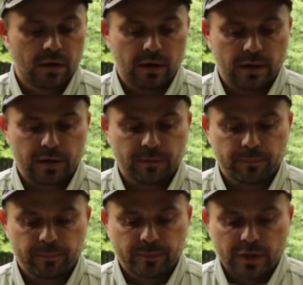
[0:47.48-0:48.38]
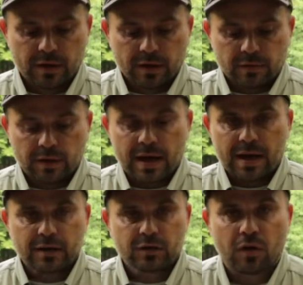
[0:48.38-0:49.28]
The
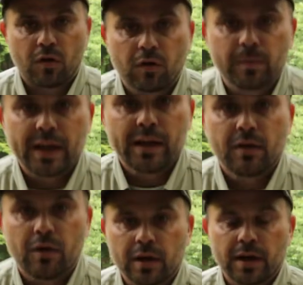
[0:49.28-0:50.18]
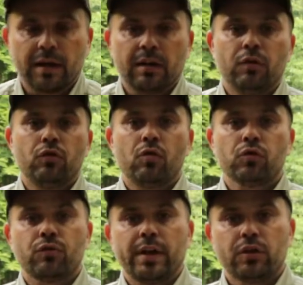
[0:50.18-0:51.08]
lines are all made on a low
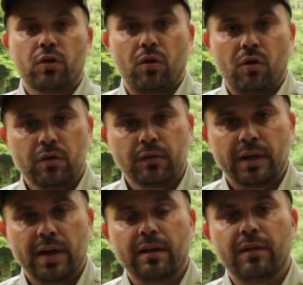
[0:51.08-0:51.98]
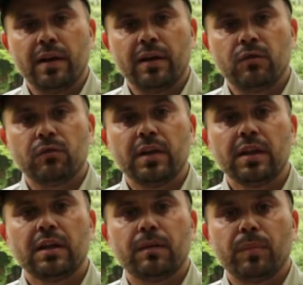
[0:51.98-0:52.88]
stretch core. They have a
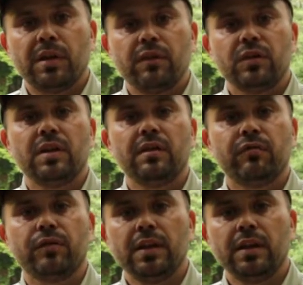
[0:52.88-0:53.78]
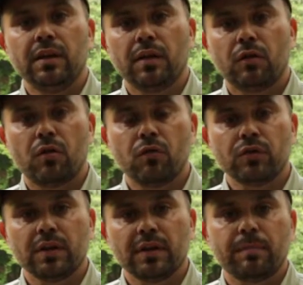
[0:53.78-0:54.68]
unique PVC-free
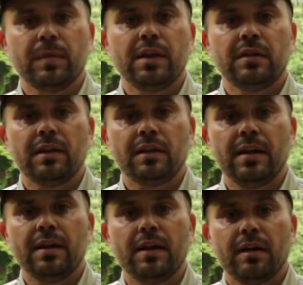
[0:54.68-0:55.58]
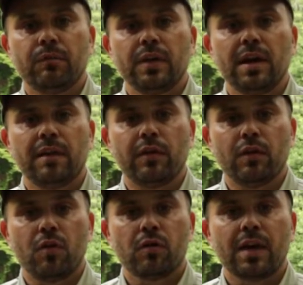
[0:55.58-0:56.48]
coating. That means that they really have a
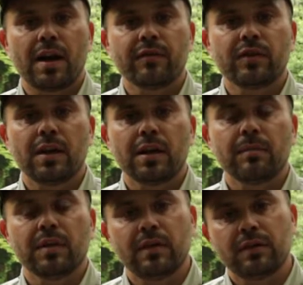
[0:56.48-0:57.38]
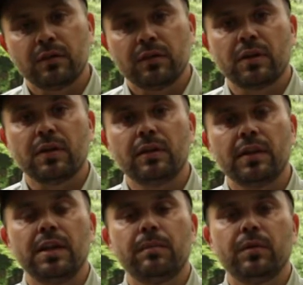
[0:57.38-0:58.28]
long lifetime, and they still
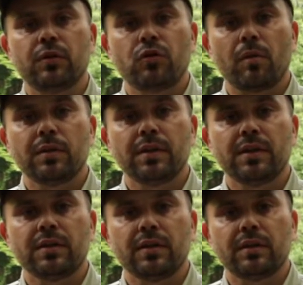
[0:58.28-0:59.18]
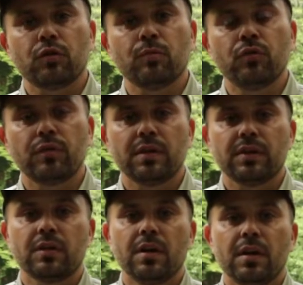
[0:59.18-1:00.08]
keep the suppleness and the
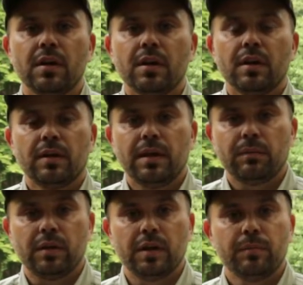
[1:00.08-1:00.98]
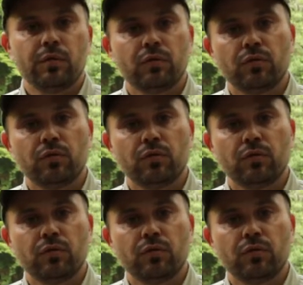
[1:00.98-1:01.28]
smoothness that will help you